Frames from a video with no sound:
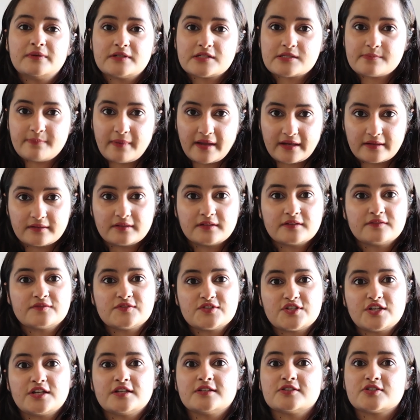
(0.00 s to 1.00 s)

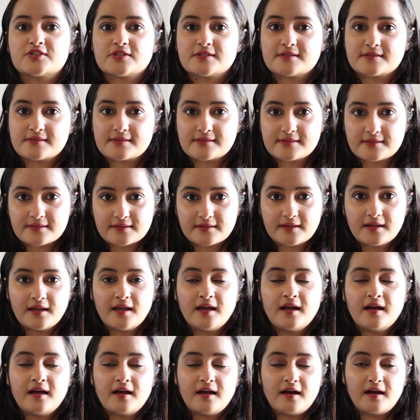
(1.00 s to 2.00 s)
perspective changes
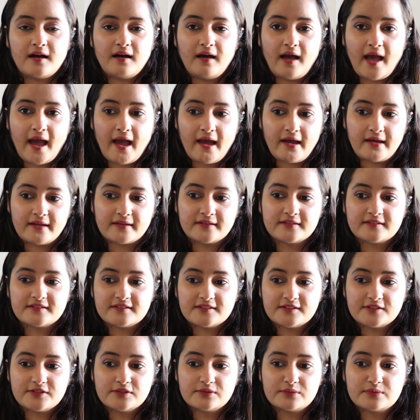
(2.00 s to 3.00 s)

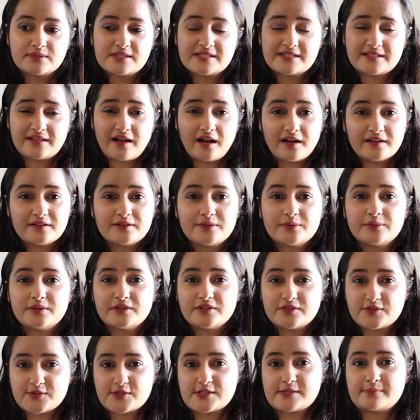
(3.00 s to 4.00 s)
and you start
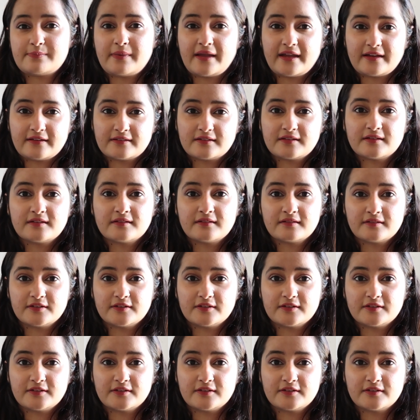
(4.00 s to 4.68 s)
to introspect